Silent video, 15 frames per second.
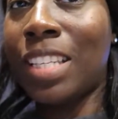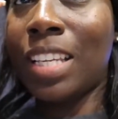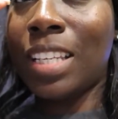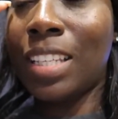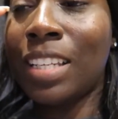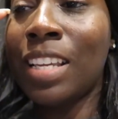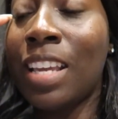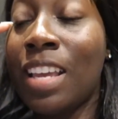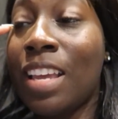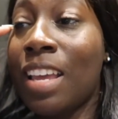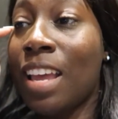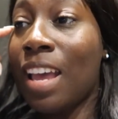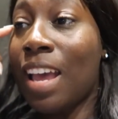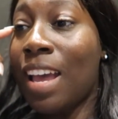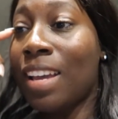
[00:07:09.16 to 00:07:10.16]
done.
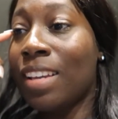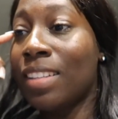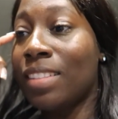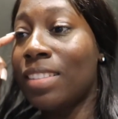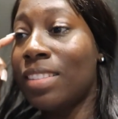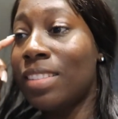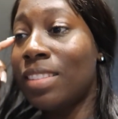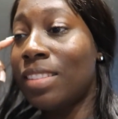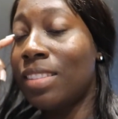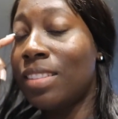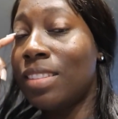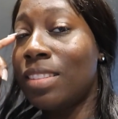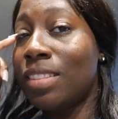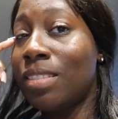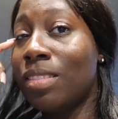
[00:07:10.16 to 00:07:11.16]
I
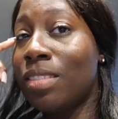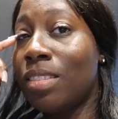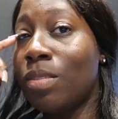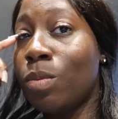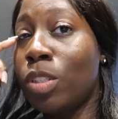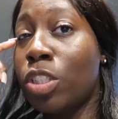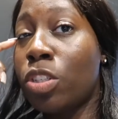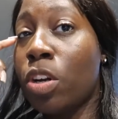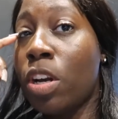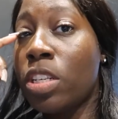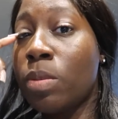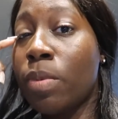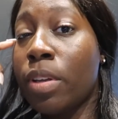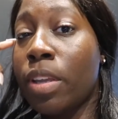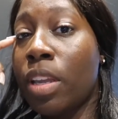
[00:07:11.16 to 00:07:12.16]
was
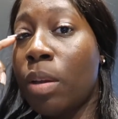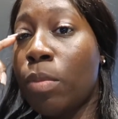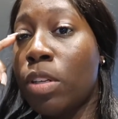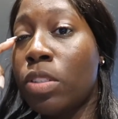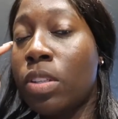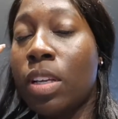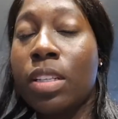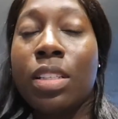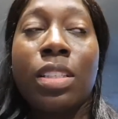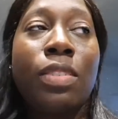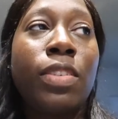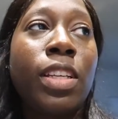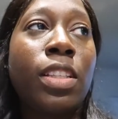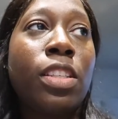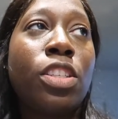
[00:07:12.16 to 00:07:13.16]
charging my camera, so I didn't
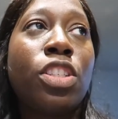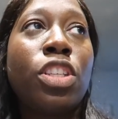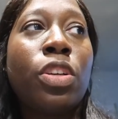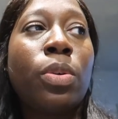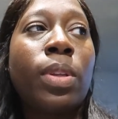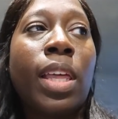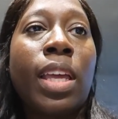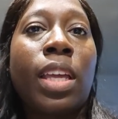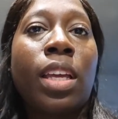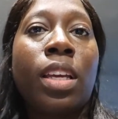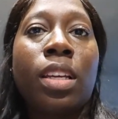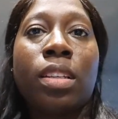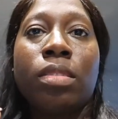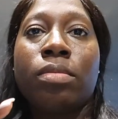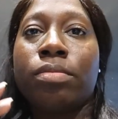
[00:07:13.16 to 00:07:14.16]
even get to show like
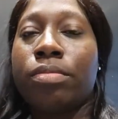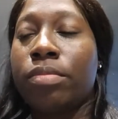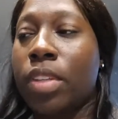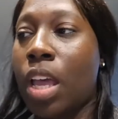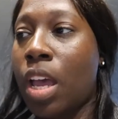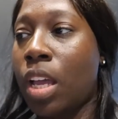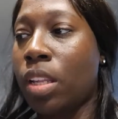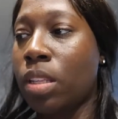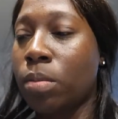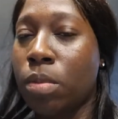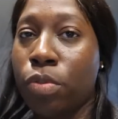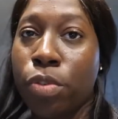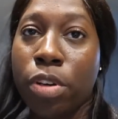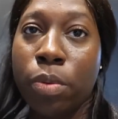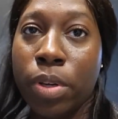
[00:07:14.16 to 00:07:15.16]
how it looked
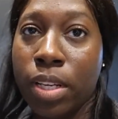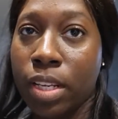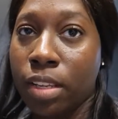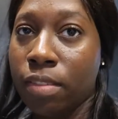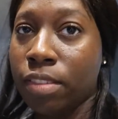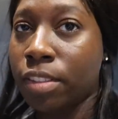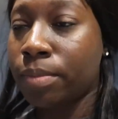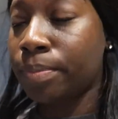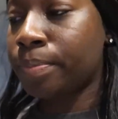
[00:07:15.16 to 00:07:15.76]
before I went in the oven.